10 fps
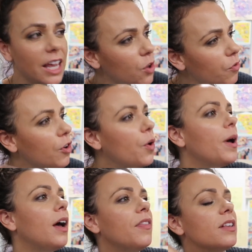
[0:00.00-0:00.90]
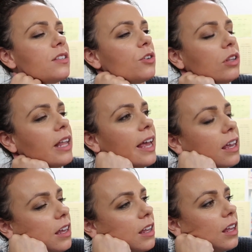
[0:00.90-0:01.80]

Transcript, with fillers: thank you for going on this little like